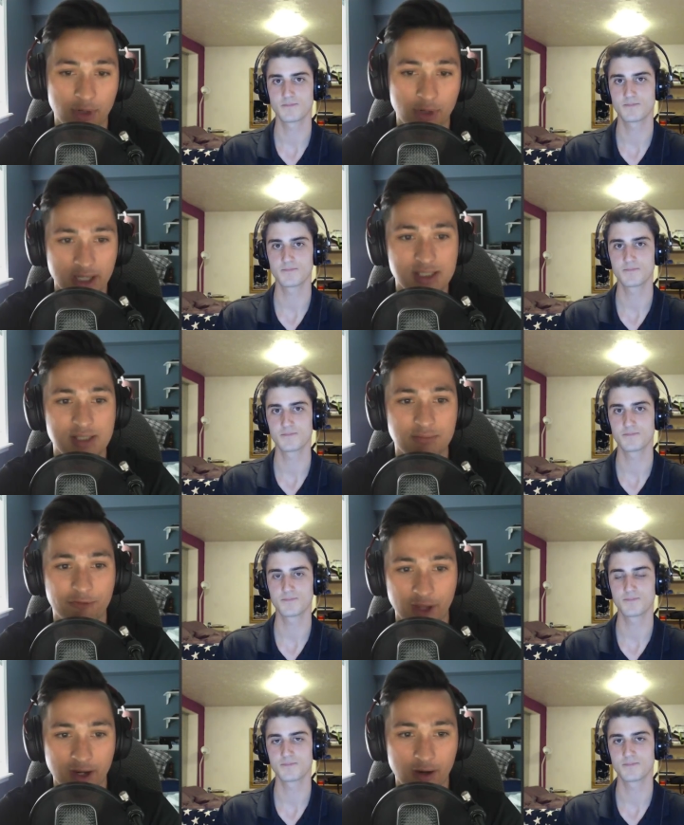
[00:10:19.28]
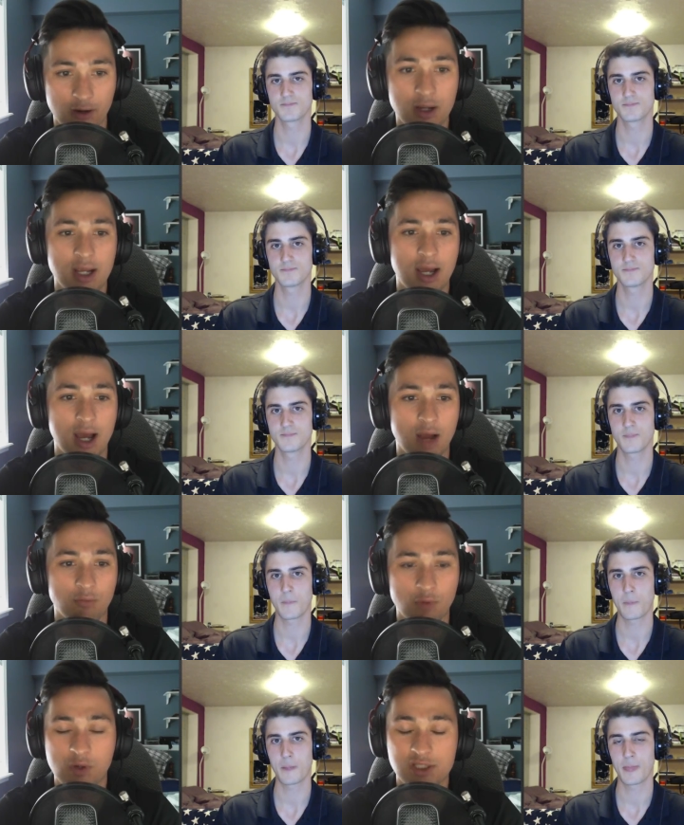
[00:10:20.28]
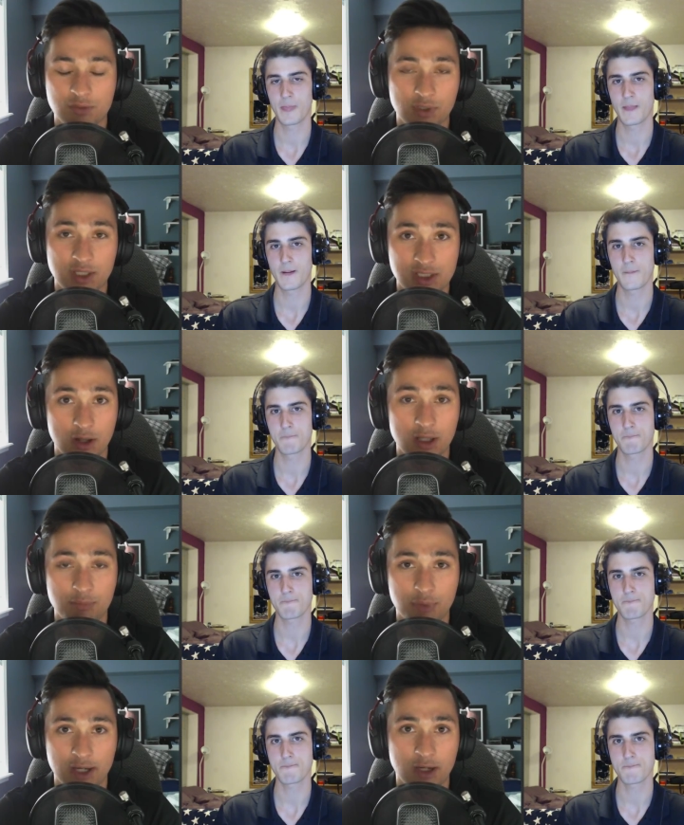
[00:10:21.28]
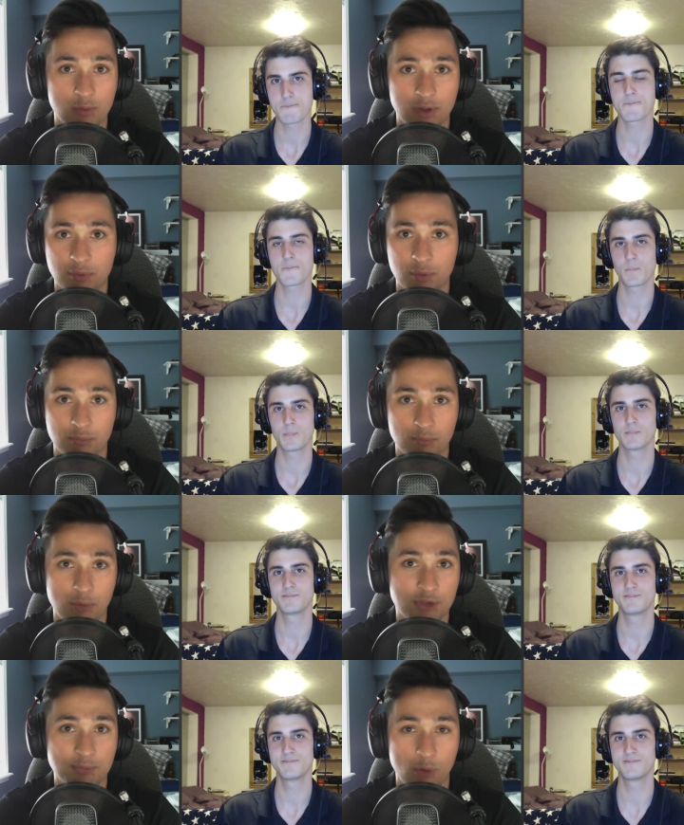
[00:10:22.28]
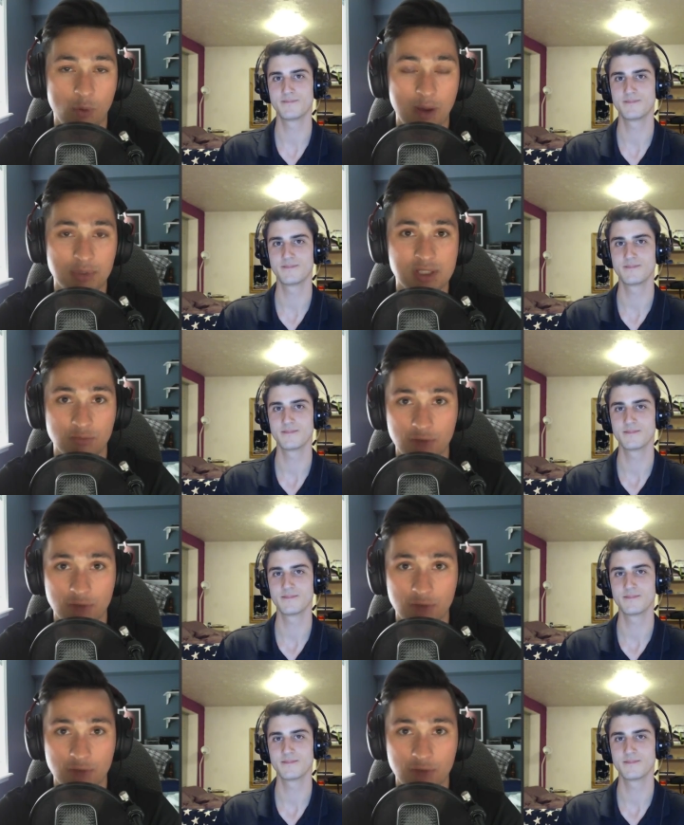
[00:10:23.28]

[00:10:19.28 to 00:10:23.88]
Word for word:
Speaker 1: bring in some flair. Uh, Roka is a really solid player with, with multiple weapons, and